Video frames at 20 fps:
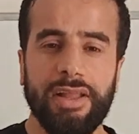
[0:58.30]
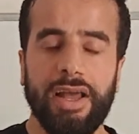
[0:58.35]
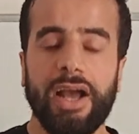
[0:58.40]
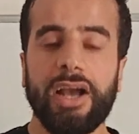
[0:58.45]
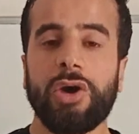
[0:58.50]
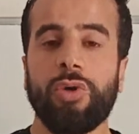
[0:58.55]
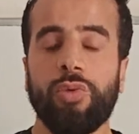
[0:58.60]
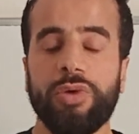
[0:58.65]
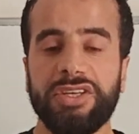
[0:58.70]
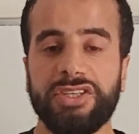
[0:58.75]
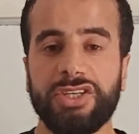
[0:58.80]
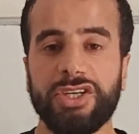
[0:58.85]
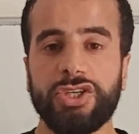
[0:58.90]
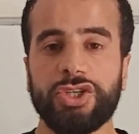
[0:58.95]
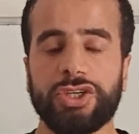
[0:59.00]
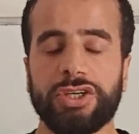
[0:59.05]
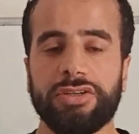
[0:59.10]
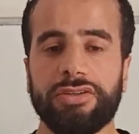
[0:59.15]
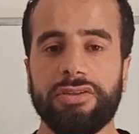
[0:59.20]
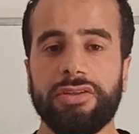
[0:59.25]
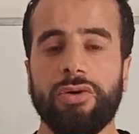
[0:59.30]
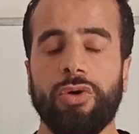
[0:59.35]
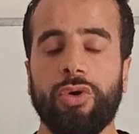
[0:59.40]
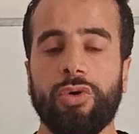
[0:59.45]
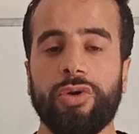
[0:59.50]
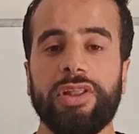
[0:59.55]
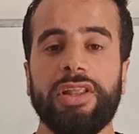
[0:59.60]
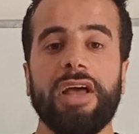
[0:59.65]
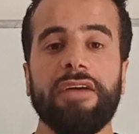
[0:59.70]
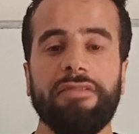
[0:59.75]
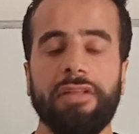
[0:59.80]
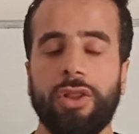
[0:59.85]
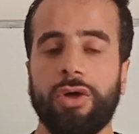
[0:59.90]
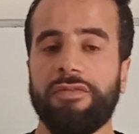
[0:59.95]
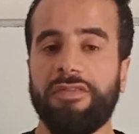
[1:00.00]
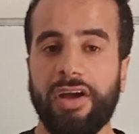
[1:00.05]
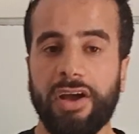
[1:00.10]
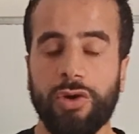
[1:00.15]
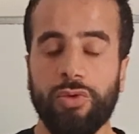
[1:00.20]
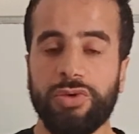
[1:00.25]
acquisition or level
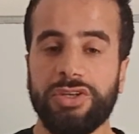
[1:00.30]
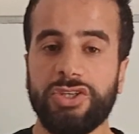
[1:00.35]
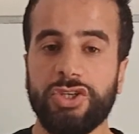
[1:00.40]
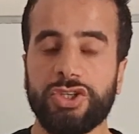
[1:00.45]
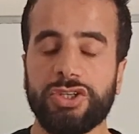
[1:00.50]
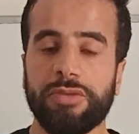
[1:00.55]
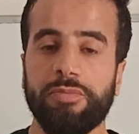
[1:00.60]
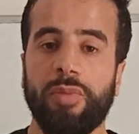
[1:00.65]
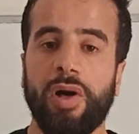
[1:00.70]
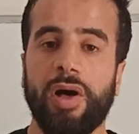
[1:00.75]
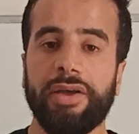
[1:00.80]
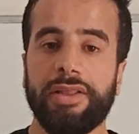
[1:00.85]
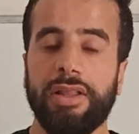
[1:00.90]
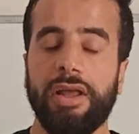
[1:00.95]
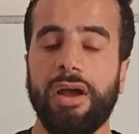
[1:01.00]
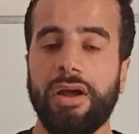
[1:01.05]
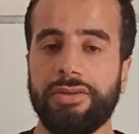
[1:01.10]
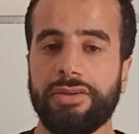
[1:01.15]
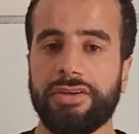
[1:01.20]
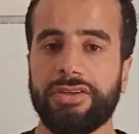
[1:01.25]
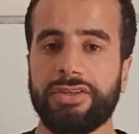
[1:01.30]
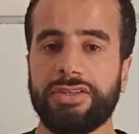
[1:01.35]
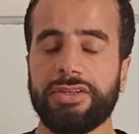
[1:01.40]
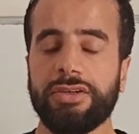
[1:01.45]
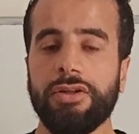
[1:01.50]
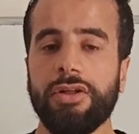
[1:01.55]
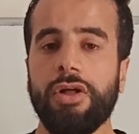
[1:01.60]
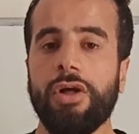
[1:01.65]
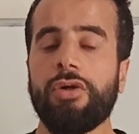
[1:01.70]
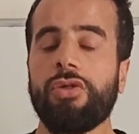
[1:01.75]
of acquisition by learners